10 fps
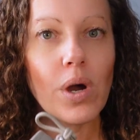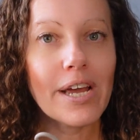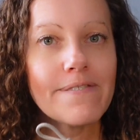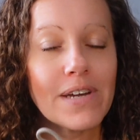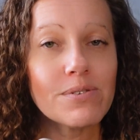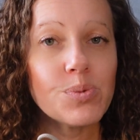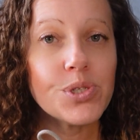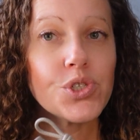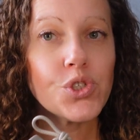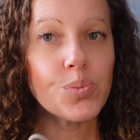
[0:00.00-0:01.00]
What I found to be
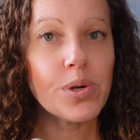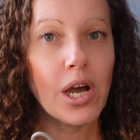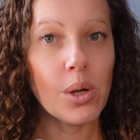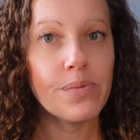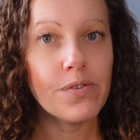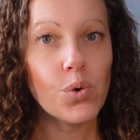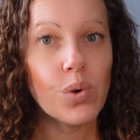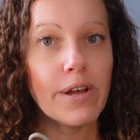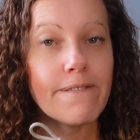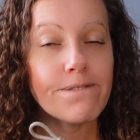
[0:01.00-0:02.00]
super helpful
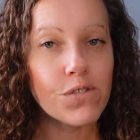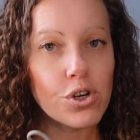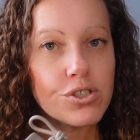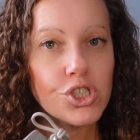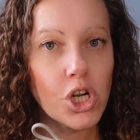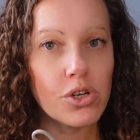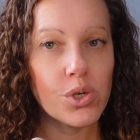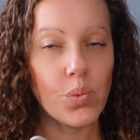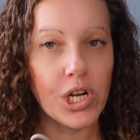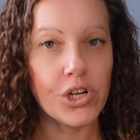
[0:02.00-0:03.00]
when I first
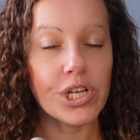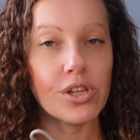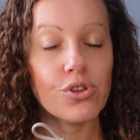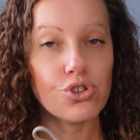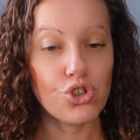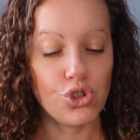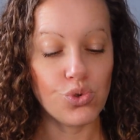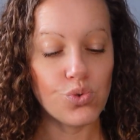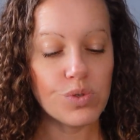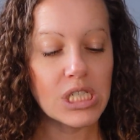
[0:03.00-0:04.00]
started wearing the
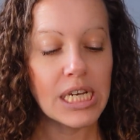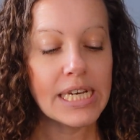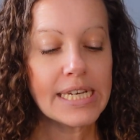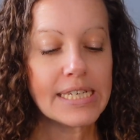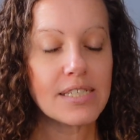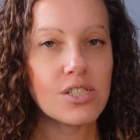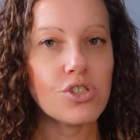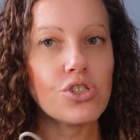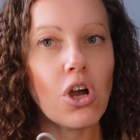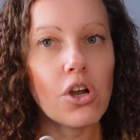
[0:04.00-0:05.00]
shoes is
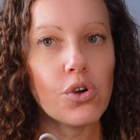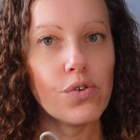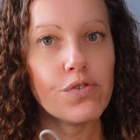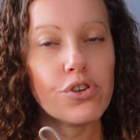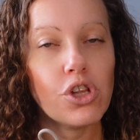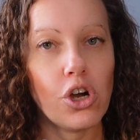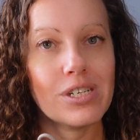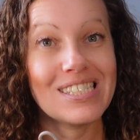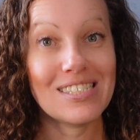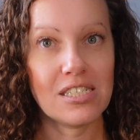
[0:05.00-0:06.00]
to not go for
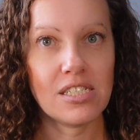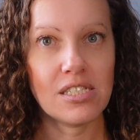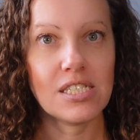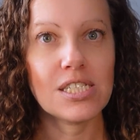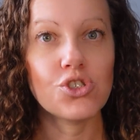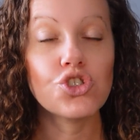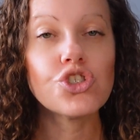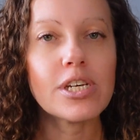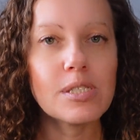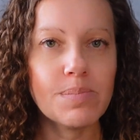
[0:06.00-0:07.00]
long distances
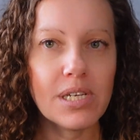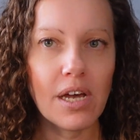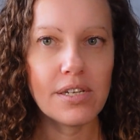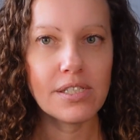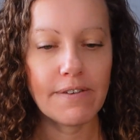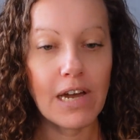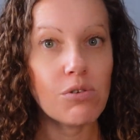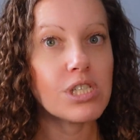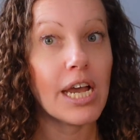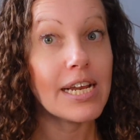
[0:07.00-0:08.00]
just because of how
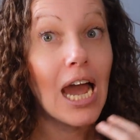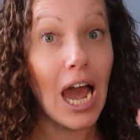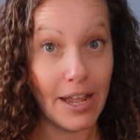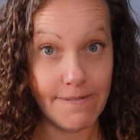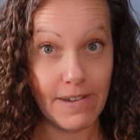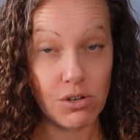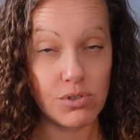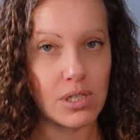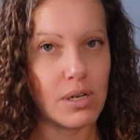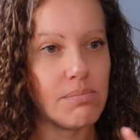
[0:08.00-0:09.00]
tight I found
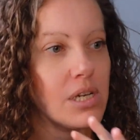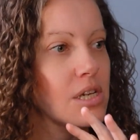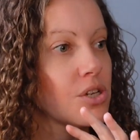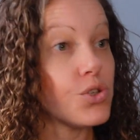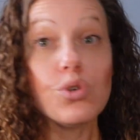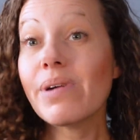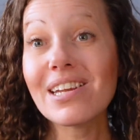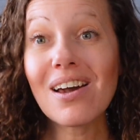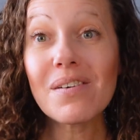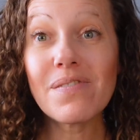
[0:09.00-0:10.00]
them. You might
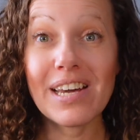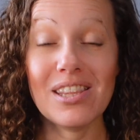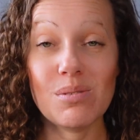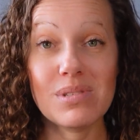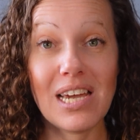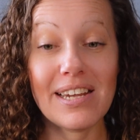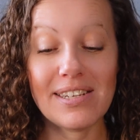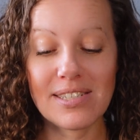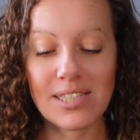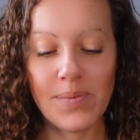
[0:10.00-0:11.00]
not find them
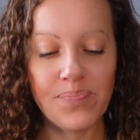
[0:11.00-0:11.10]
tight.